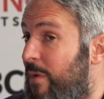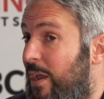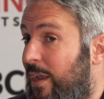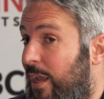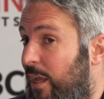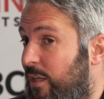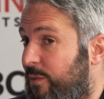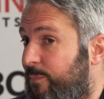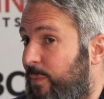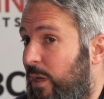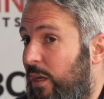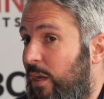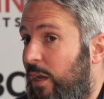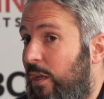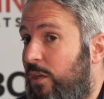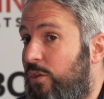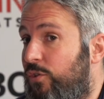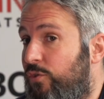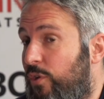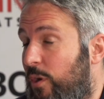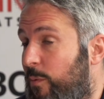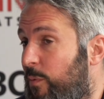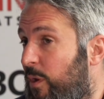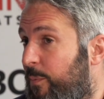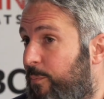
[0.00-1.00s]
has been
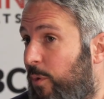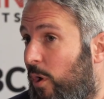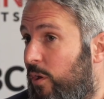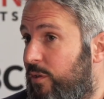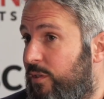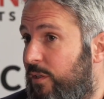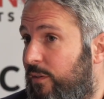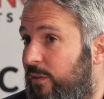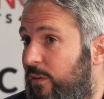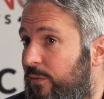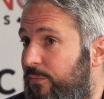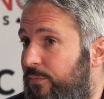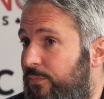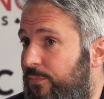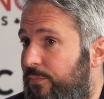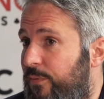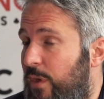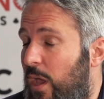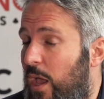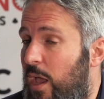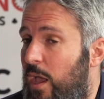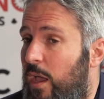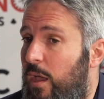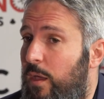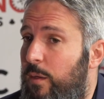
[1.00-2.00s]
extremely positive,
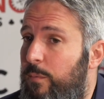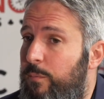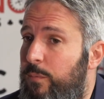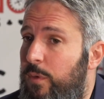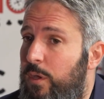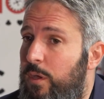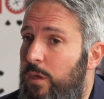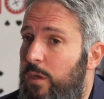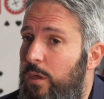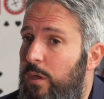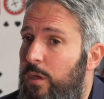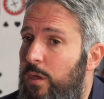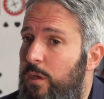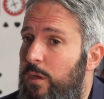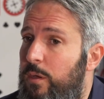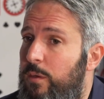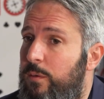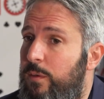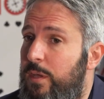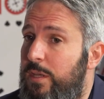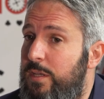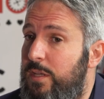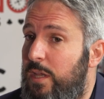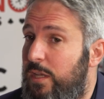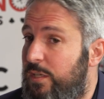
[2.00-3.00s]

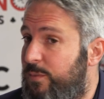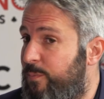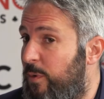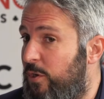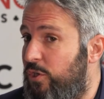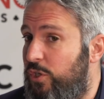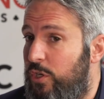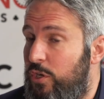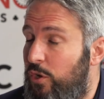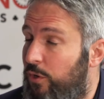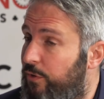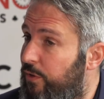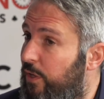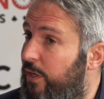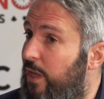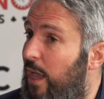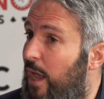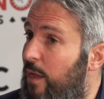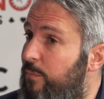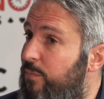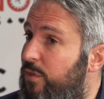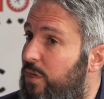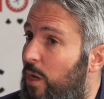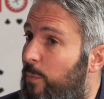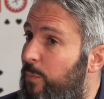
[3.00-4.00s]
especially on the
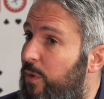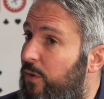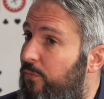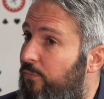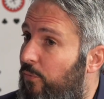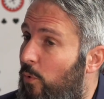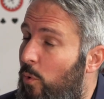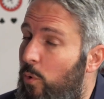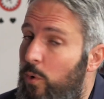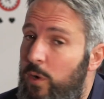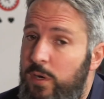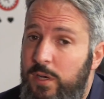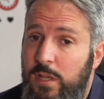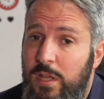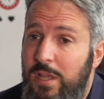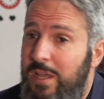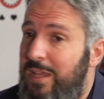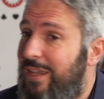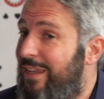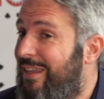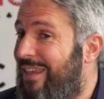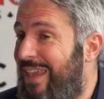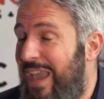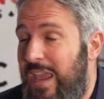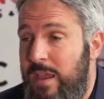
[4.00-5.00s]
games coming forward.
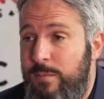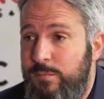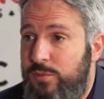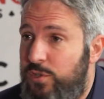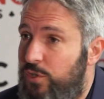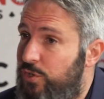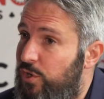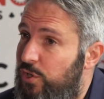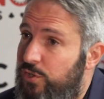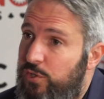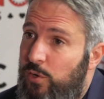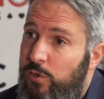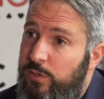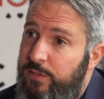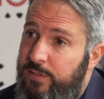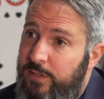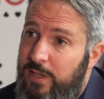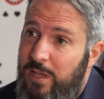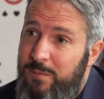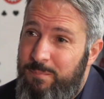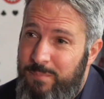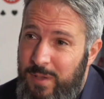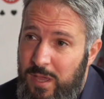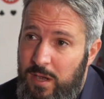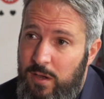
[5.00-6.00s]
Games are just going to
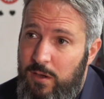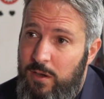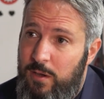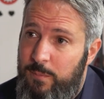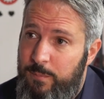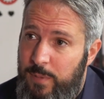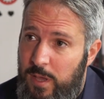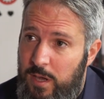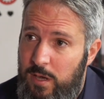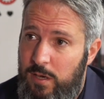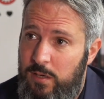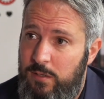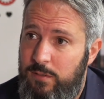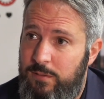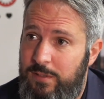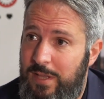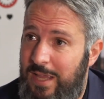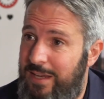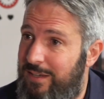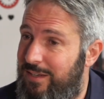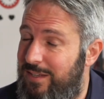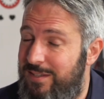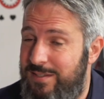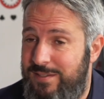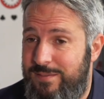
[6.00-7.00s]
get better and better.
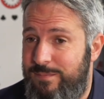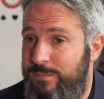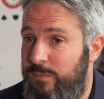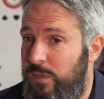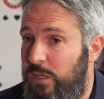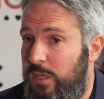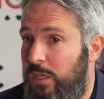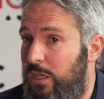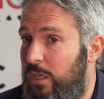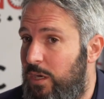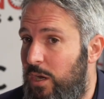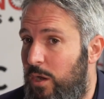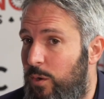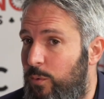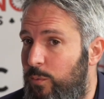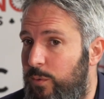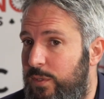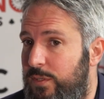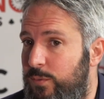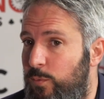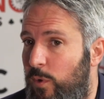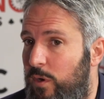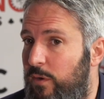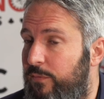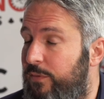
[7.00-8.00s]
That is,
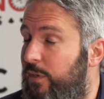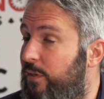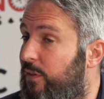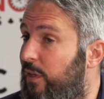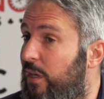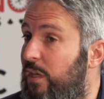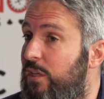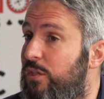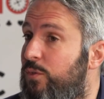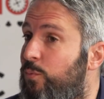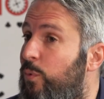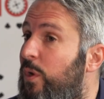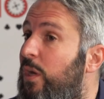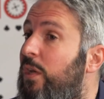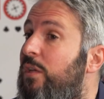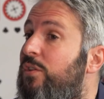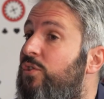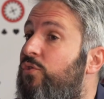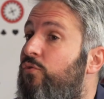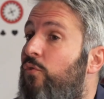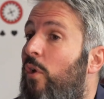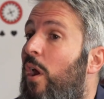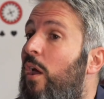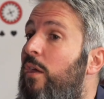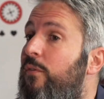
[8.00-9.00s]
it's one of the things we
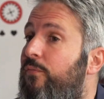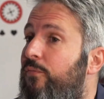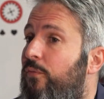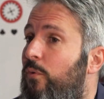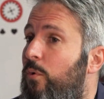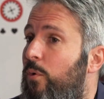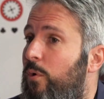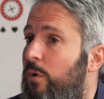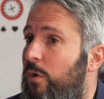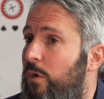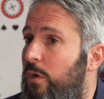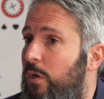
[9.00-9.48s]
strive for.